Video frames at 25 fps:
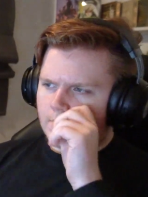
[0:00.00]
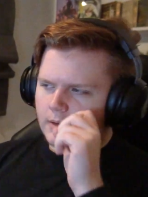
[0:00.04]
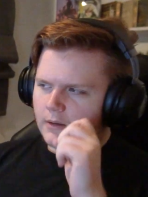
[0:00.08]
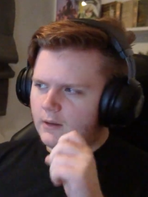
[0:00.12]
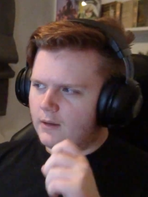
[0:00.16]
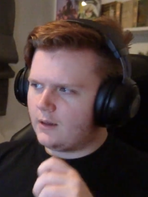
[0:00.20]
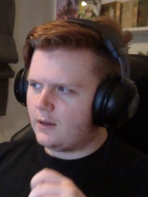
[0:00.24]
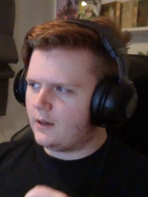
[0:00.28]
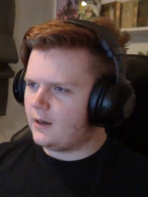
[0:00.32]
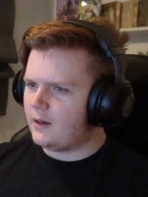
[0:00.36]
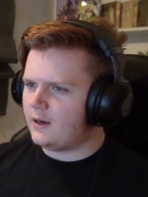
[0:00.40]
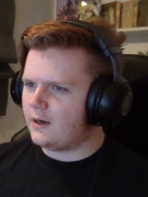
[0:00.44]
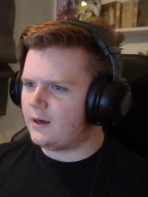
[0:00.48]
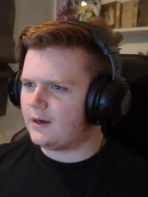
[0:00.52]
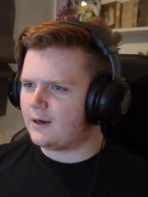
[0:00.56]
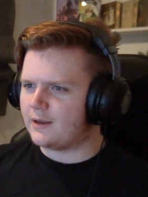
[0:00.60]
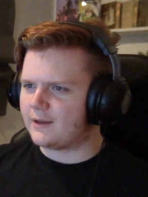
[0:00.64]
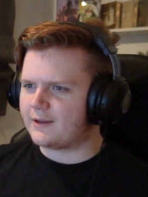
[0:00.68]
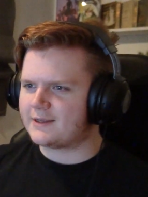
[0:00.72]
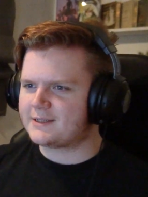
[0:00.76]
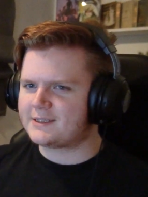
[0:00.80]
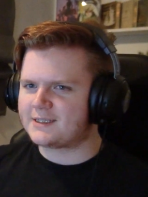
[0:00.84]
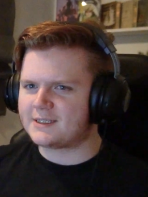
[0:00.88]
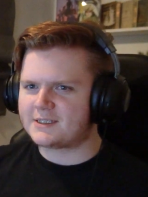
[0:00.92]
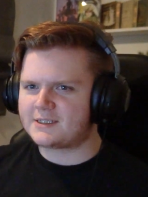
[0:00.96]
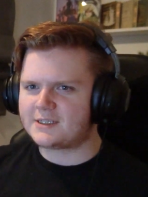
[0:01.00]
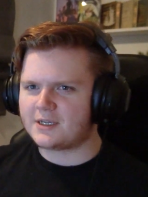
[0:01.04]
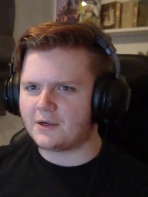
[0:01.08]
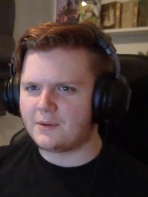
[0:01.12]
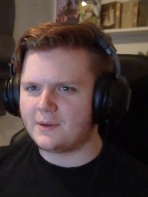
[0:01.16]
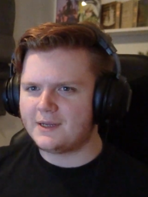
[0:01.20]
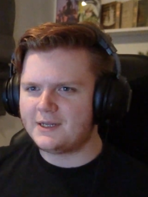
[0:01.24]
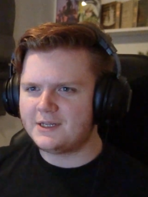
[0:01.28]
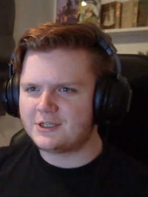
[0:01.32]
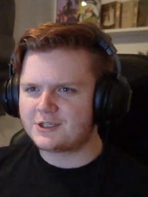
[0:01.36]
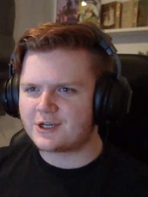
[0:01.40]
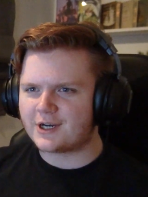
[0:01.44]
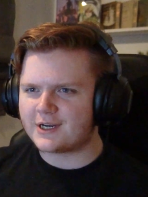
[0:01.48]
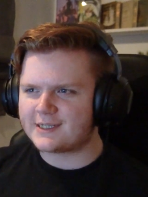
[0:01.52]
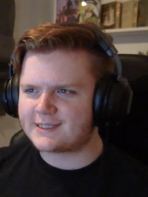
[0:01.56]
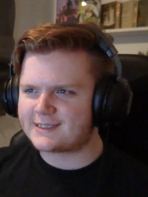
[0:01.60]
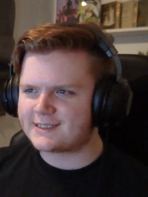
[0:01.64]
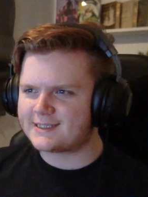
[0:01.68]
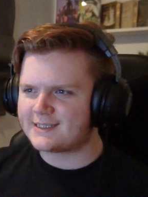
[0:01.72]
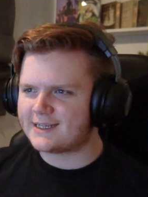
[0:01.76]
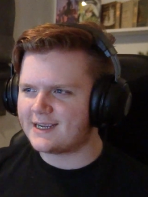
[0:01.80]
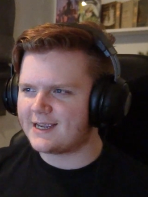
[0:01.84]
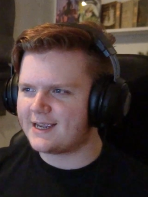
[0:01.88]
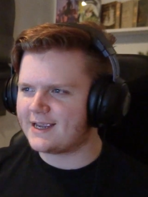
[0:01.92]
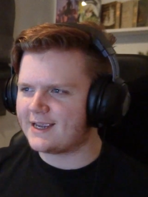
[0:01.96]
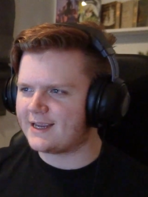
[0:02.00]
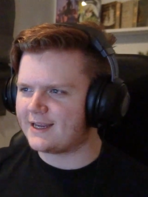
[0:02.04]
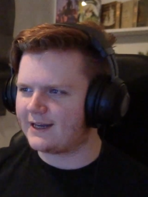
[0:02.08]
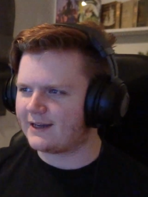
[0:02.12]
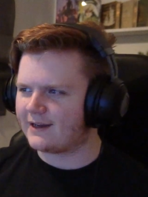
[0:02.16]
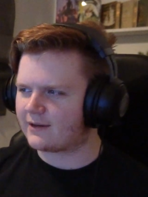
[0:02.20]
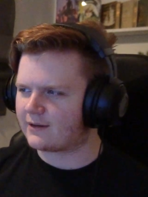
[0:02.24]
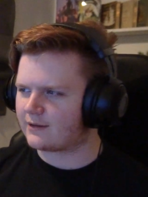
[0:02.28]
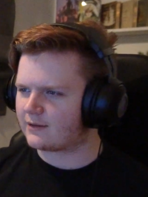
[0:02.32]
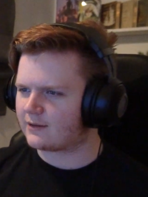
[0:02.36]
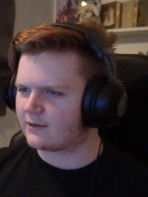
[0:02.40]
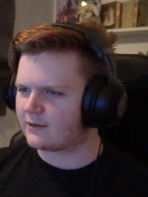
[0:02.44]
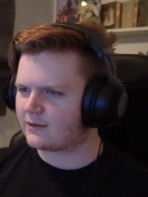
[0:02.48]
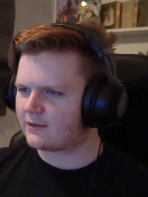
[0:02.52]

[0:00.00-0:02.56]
Oh, this is so interesting!